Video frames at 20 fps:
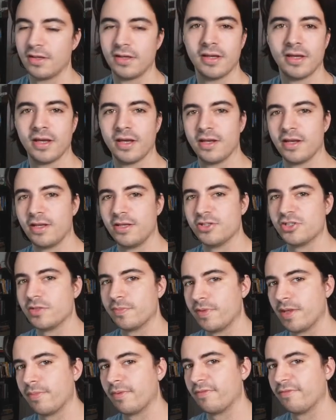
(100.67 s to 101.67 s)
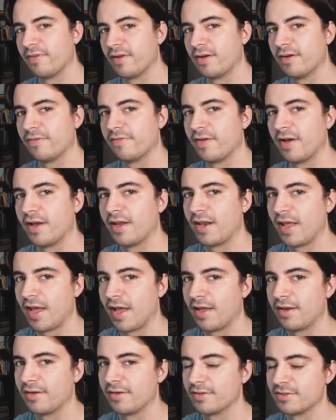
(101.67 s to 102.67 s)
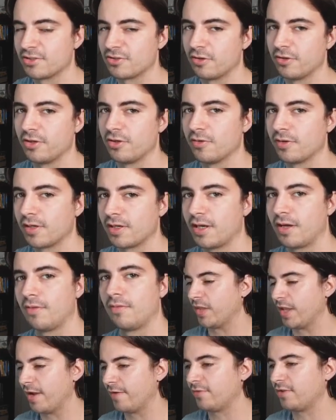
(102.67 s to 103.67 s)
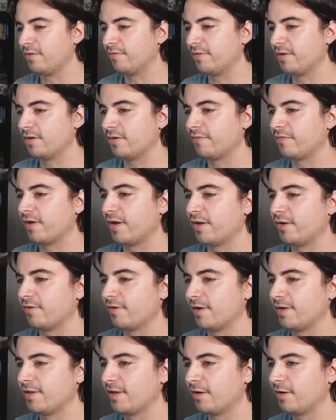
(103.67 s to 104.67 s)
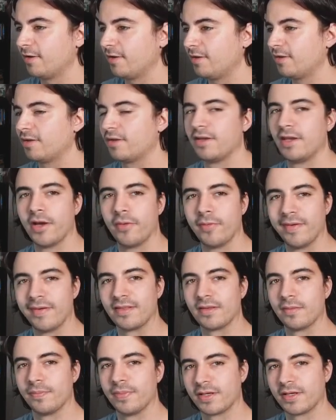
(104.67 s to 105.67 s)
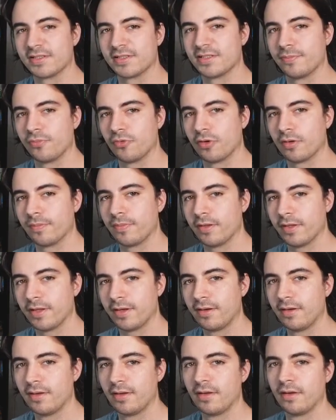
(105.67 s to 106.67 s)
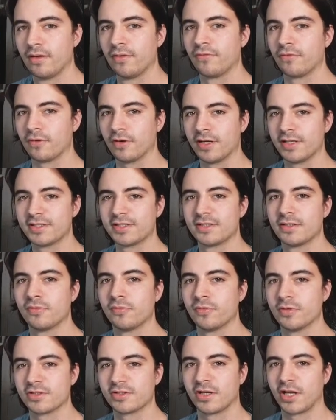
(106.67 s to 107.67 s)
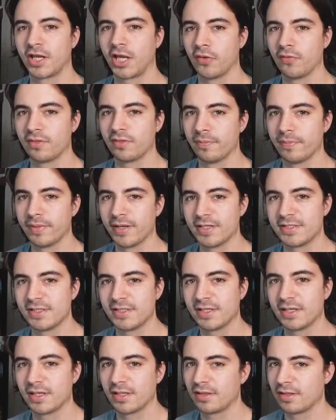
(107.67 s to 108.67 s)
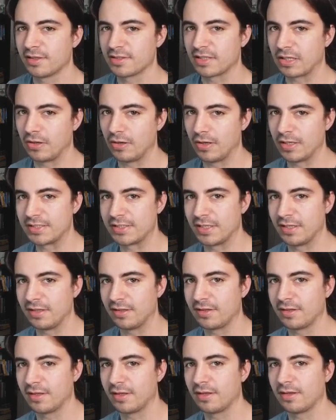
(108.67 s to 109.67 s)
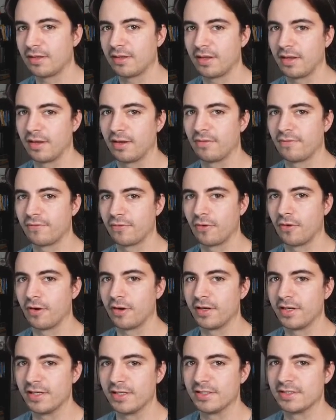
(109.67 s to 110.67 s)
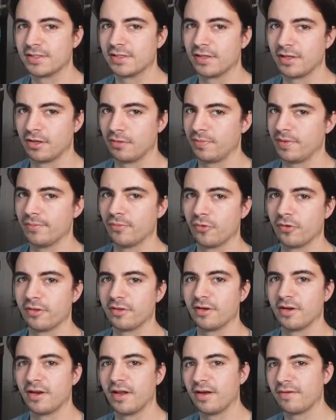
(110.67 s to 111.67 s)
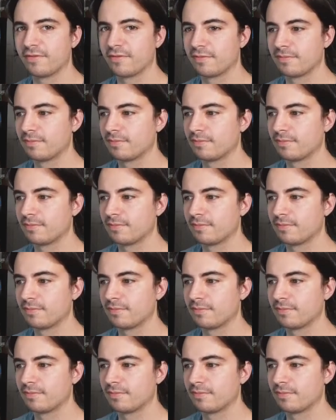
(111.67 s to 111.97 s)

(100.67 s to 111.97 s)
and then you should be able to verify and add and start your account. After you verified your identity, now we have to pick a support plan. For us, we're just going to go with the basic. It doesn't cost anything, and for our needs, it'll be more than enough.